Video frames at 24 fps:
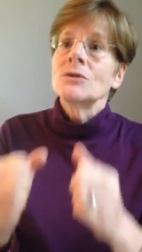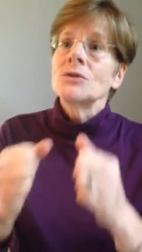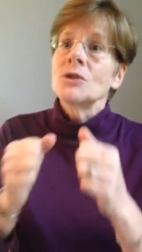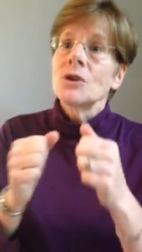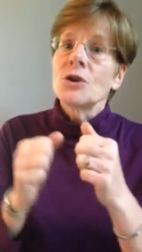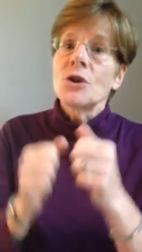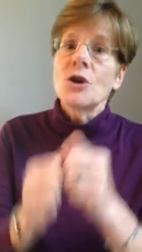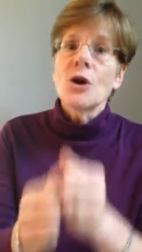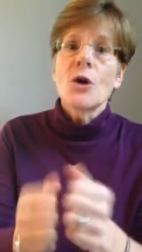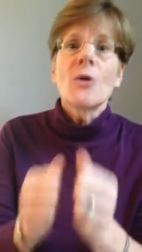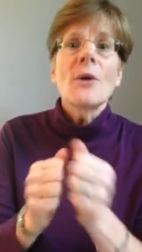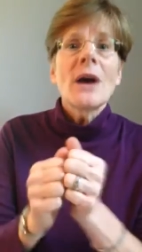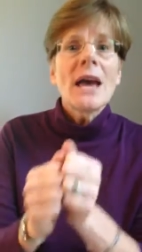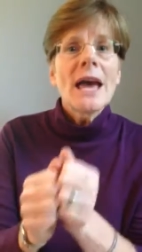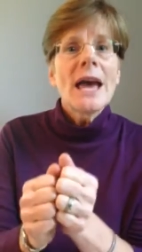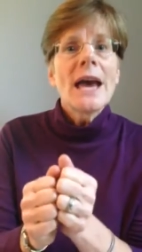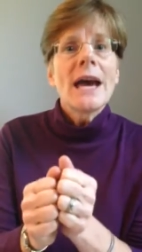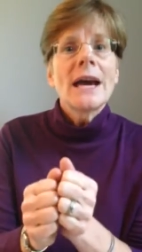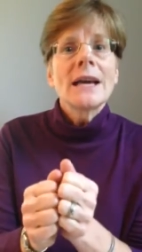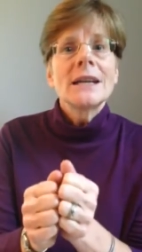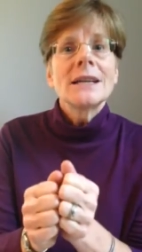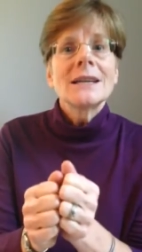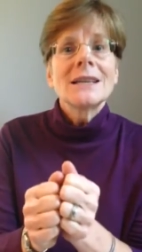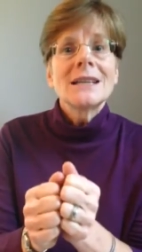to go
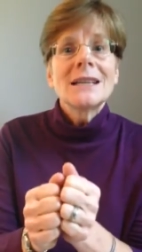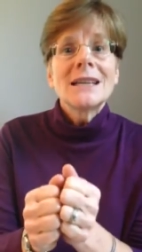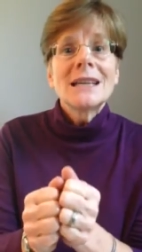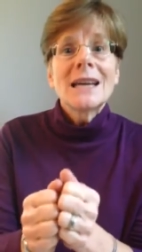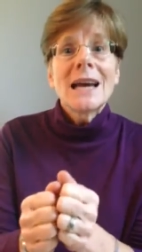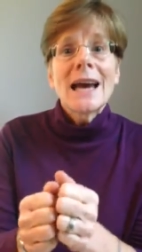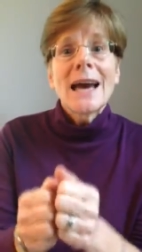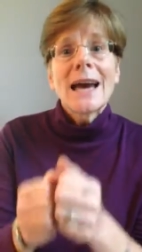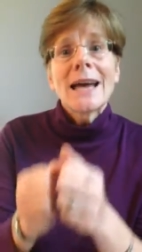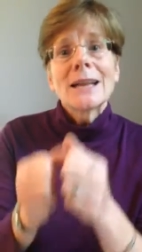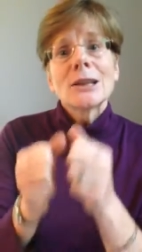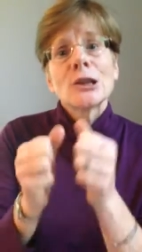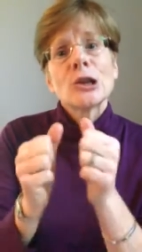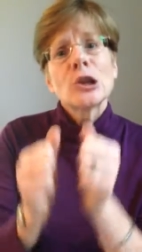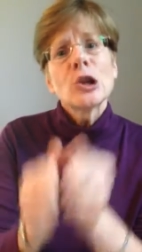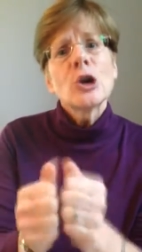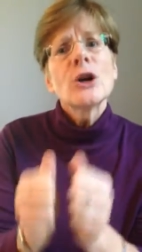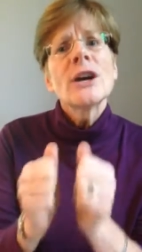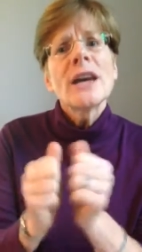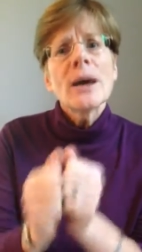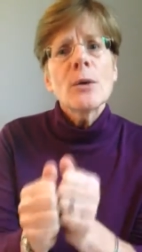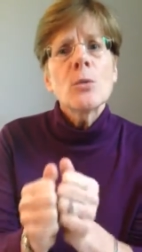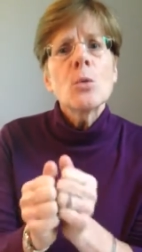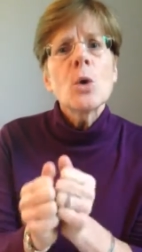ahead and
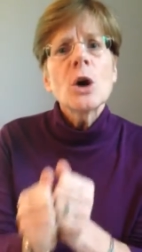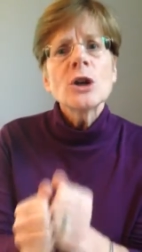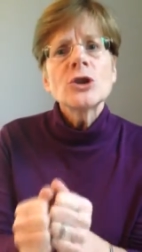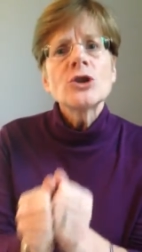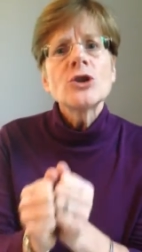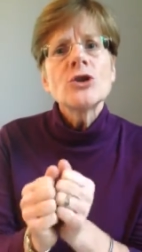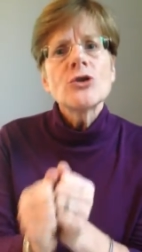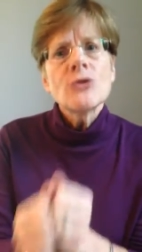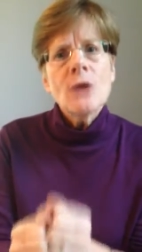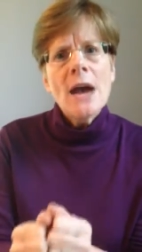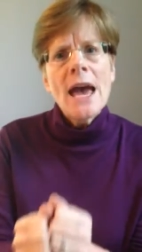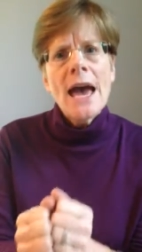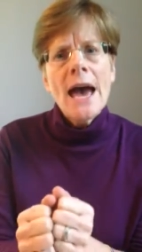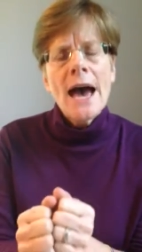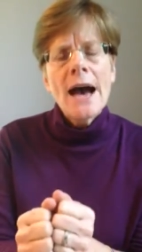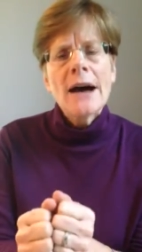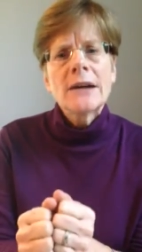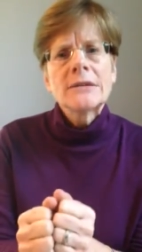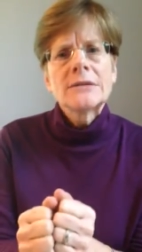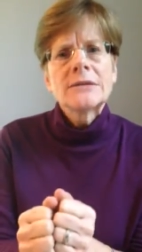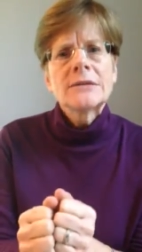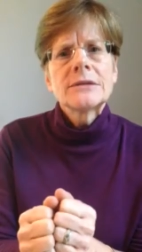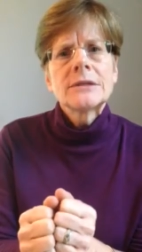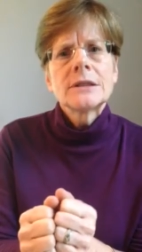look at what you
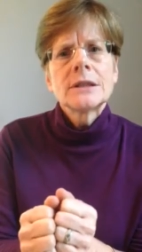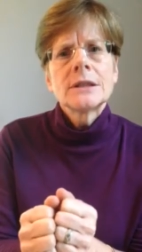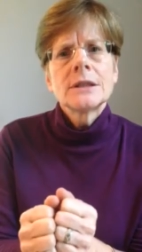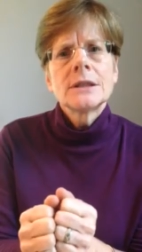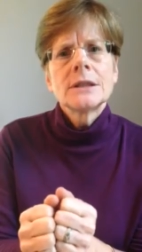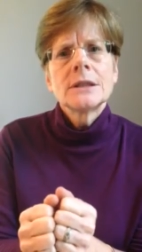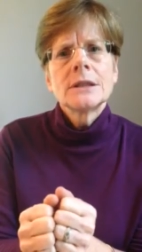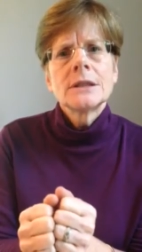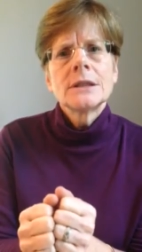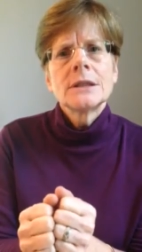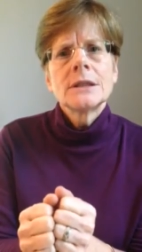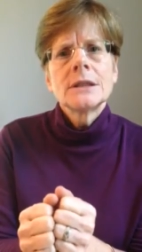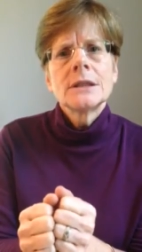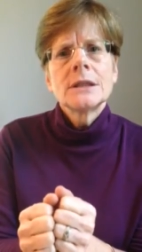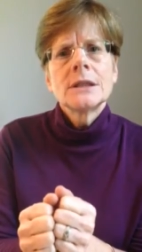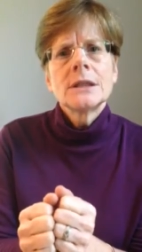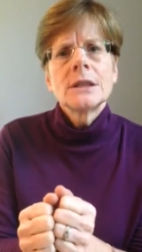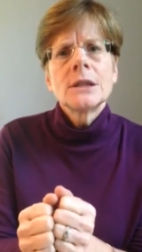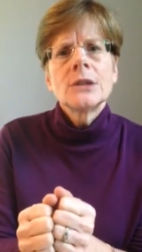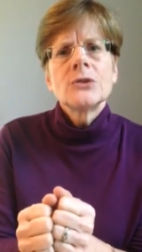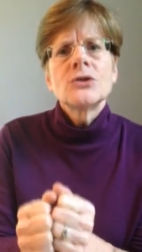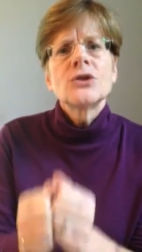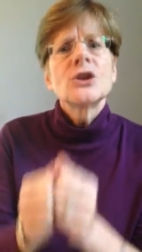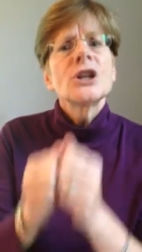have,
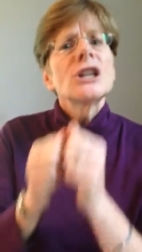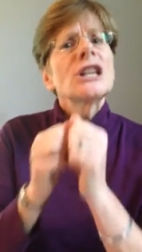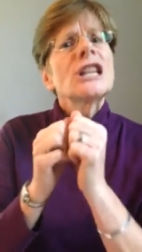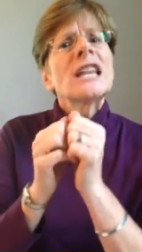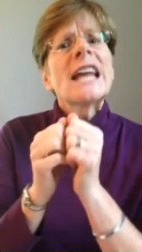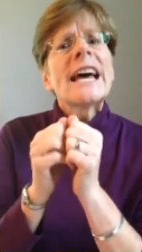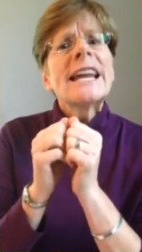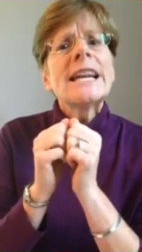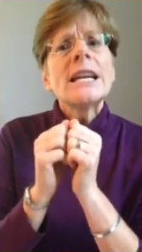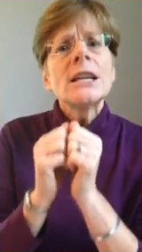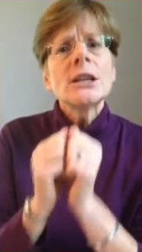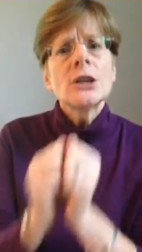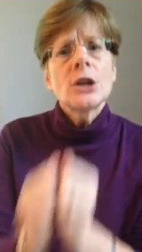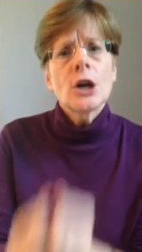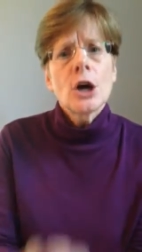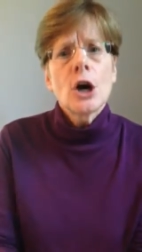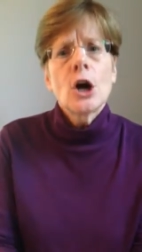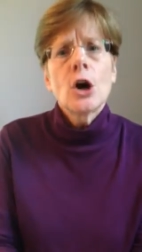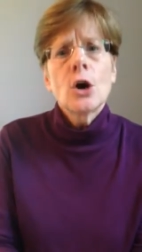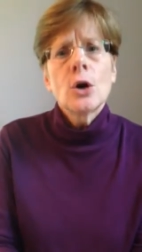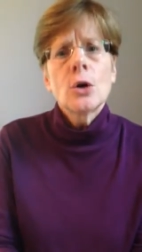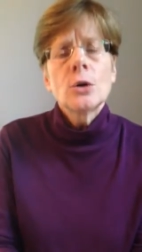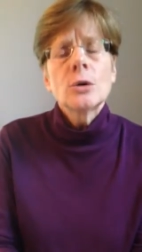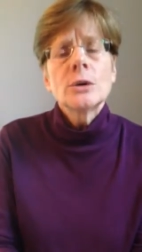to let it
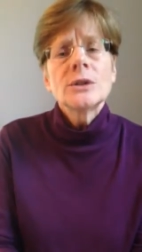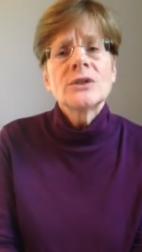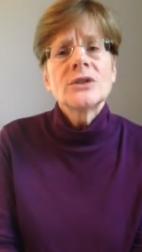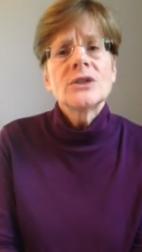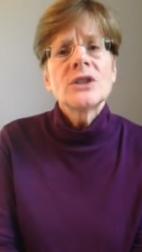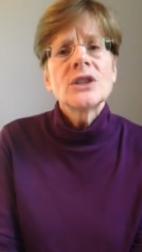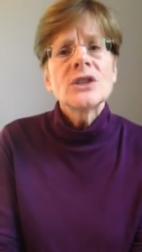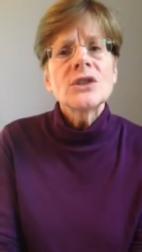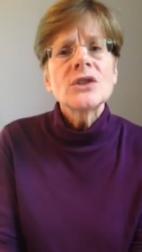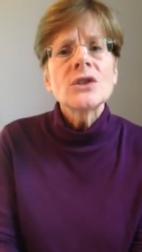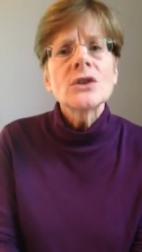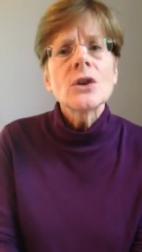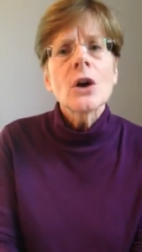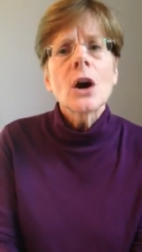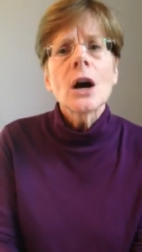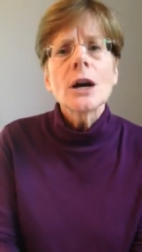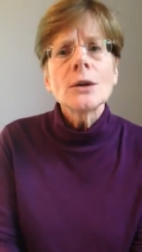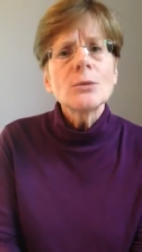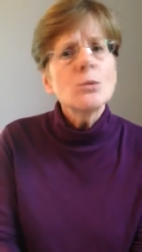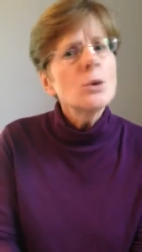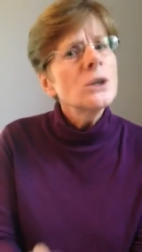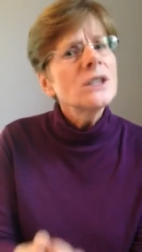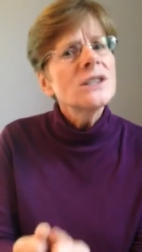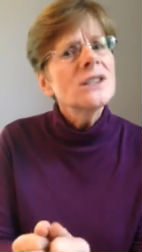go,
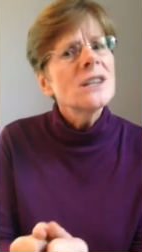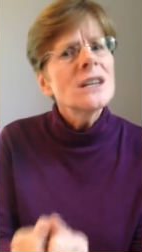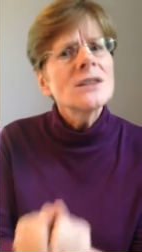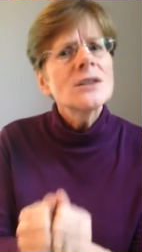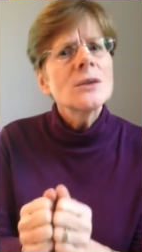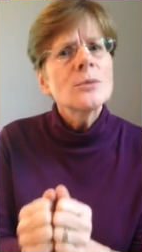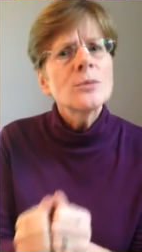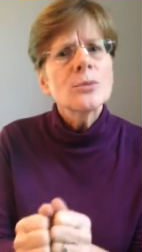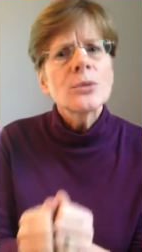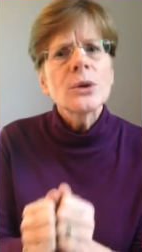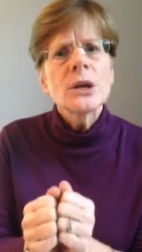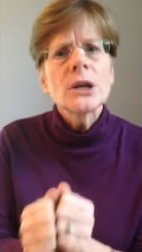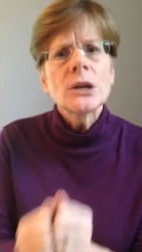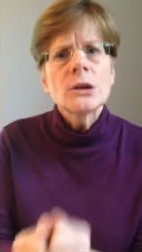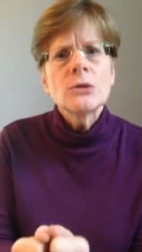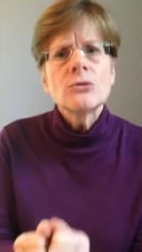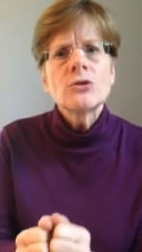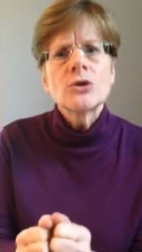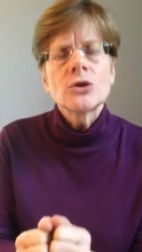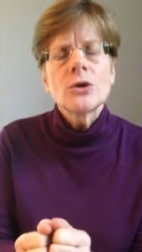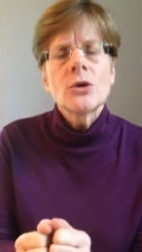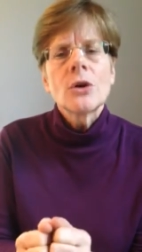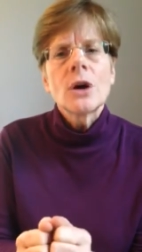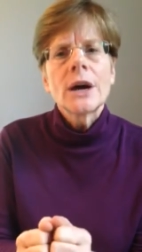discard what doesn't bring you
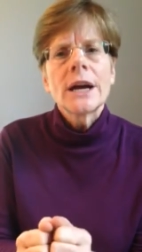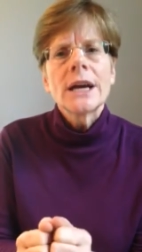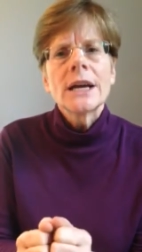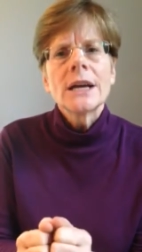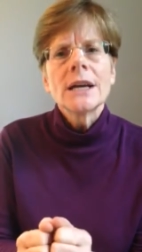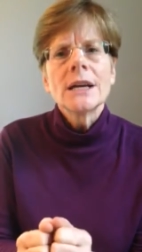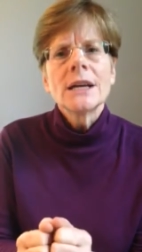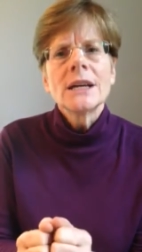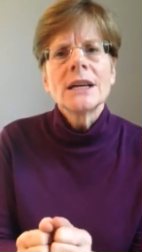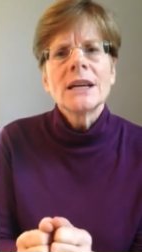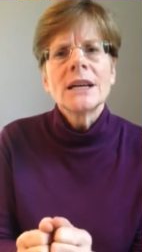joy,